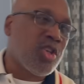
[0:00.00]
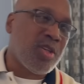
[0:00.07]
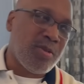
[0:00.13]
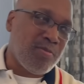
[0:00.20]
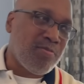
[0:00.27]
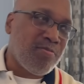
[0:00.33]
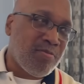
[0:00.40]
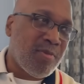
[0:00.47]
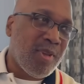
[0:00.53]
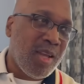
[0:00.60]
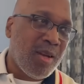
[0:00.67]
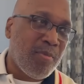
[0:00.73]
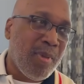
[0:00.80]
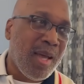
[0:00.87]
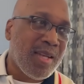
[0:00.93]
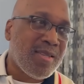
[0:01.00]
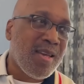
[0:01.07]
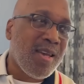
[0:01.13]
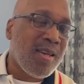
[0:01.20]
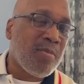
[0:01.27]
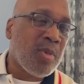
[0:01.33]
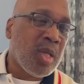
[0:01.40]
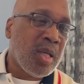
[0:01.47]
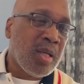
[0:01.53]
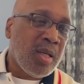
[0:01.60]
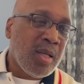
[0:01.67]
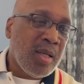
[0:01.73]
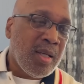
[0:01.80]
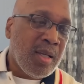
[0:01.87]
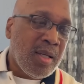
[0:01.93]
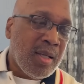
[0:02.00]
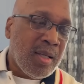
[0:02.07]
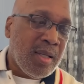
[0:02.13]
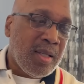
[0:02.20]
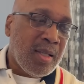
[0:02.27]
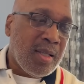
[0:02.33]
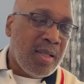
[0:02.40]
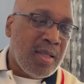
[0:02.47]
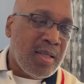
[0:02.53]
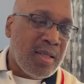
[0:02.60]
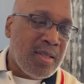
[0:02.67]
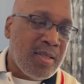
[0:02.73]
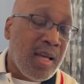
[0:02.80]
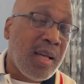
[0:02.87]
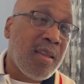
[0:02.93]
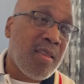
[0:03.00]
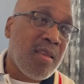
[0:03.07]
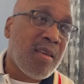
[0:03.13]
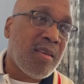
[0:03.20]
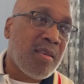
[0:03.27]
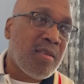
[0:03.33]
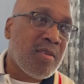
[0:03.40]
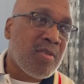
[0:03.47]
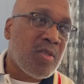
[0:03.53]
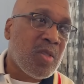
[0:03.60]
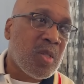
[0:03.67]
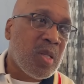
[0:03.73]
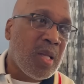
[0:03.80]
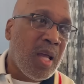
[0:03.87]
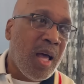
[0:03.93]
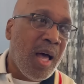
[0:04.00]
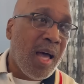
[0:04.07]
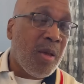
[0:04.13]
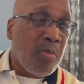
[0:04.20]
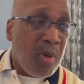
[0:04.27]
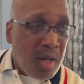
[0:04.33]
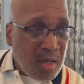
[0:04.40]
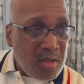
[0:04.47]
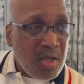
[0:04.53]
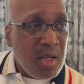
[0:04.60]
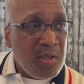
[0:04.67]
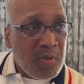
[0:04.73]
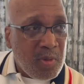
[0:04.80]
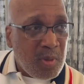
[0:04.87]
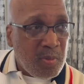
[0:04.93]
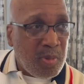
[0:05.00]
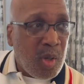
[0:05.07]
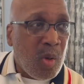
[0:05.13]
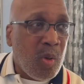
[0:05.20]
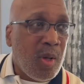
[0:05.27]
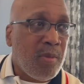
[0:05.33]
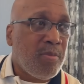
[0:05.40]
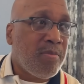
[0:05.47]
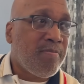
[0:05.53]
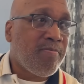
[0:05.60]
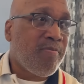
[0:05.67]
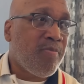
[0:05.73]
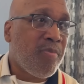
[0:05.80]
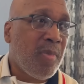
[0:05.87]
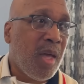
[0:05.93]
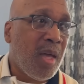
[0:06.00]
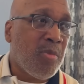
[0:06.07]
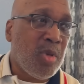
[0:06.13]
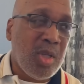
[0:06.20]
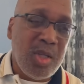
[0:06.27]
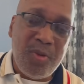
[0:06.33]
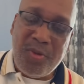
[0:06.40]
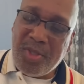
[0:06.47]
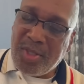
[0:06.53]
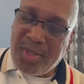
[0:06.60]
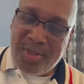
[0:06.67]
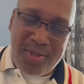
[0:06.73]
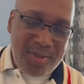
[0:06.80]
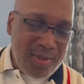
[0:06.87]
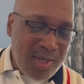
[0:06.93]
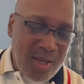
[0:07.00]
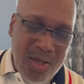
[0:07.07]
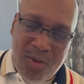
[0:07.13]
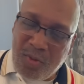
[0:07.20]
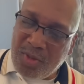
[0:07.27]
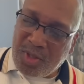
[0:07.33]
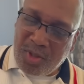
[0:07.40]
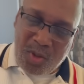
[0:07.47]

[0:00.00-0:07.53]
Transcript: you a, at a bad time. The second thing is, I apologize for the blow up. I mean, it was just, it was a